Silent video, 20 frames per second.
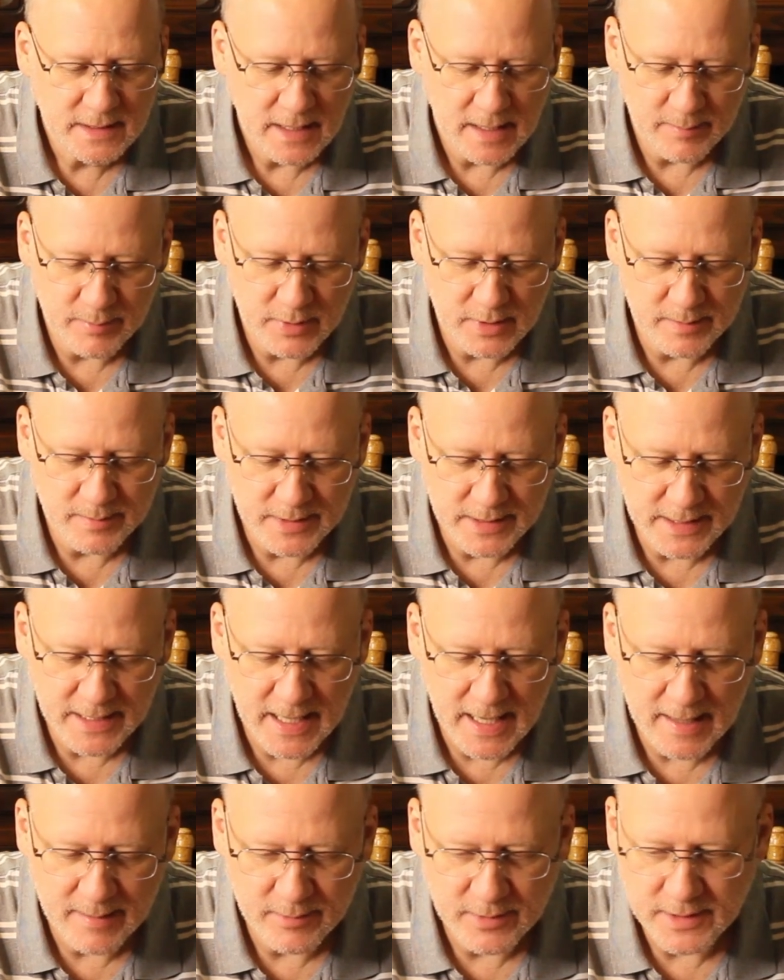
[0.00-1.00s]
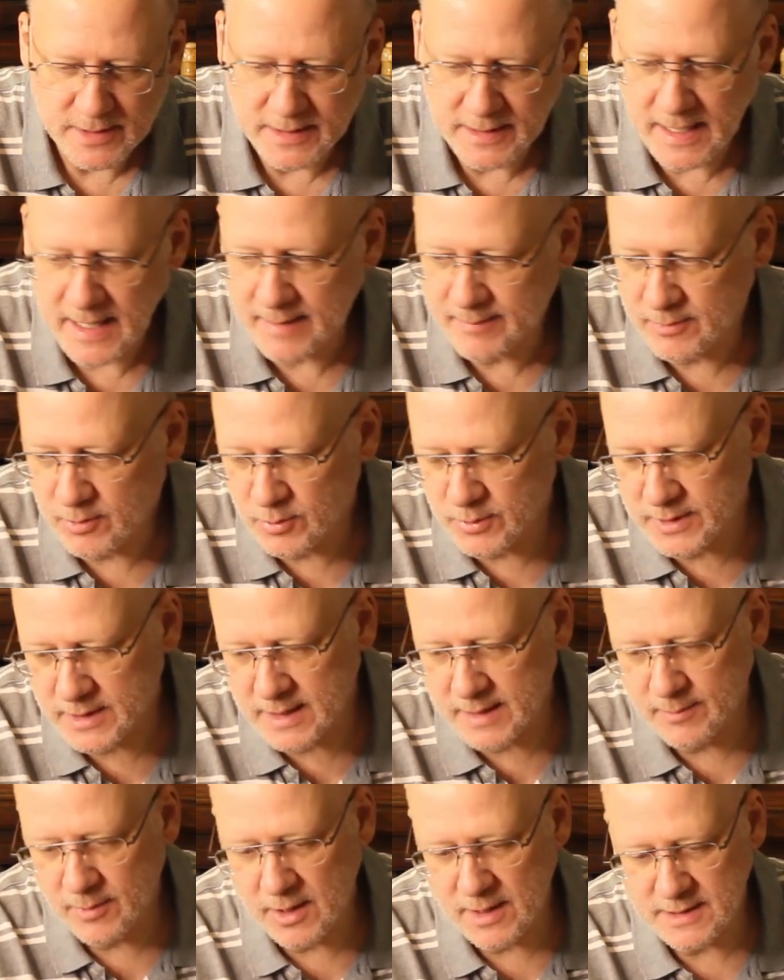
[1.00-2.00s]
I put them in the camera, and the camera wouldn't
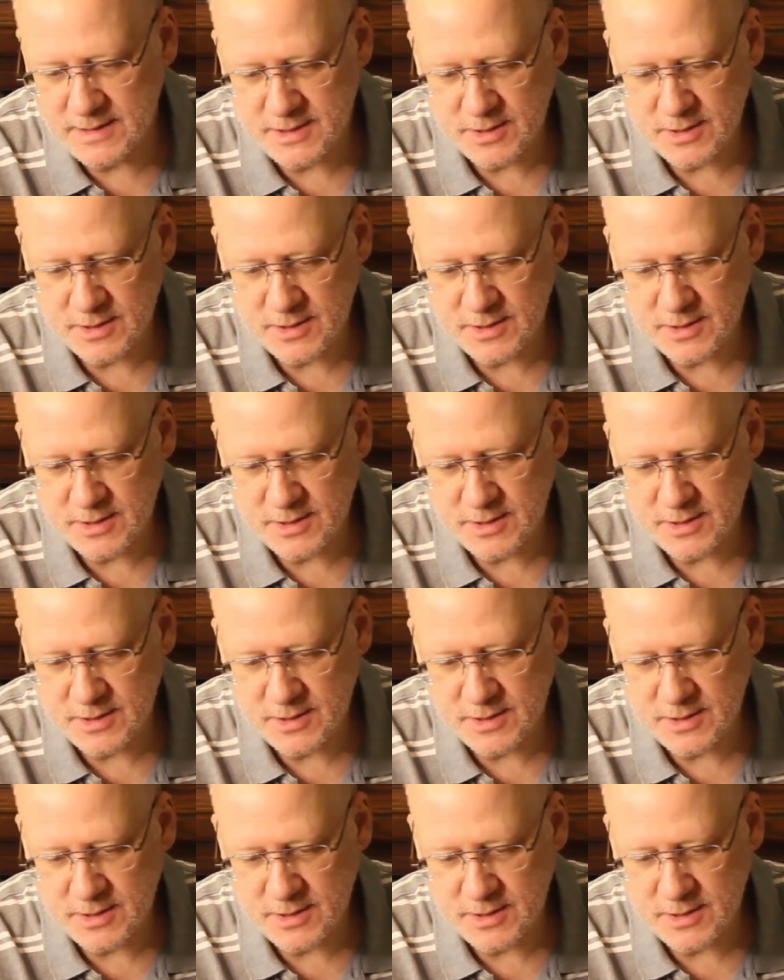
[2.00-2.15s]
come on,